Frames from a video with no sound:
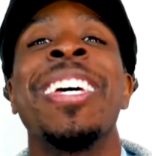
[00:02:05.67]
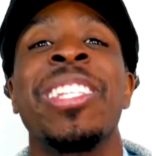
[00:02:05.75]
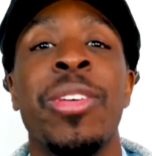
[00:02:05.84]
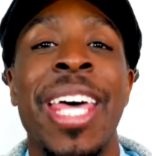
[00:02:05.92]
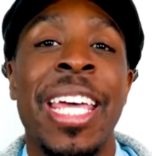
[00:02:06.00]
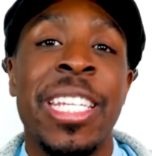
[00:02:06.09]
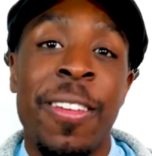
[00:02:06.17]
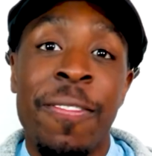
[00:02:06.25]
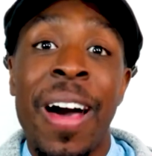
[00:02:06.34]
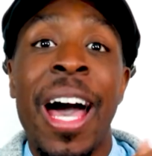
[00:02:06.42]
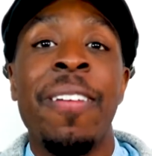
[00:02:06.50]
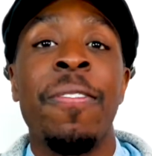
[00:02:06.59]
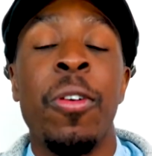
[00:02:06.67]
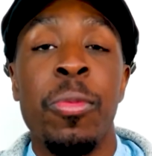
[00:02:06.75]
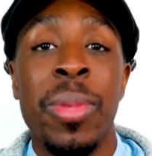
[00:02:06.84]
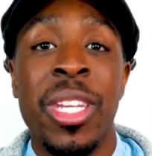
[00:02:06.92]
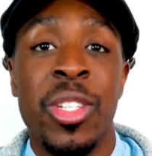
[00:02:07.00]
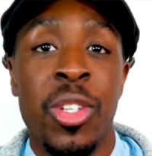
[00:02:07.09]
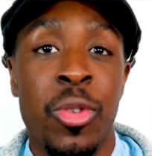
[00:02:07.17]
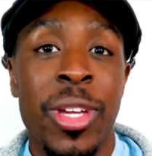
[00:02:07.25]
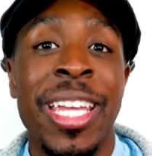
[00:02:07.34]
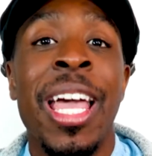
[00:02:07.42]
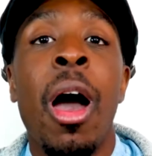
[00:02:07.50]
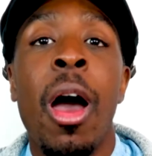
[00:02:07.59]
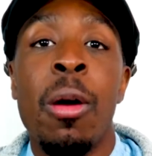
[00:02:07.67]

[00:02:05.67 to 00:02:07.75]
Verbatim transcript: So that is the fivefold ministry.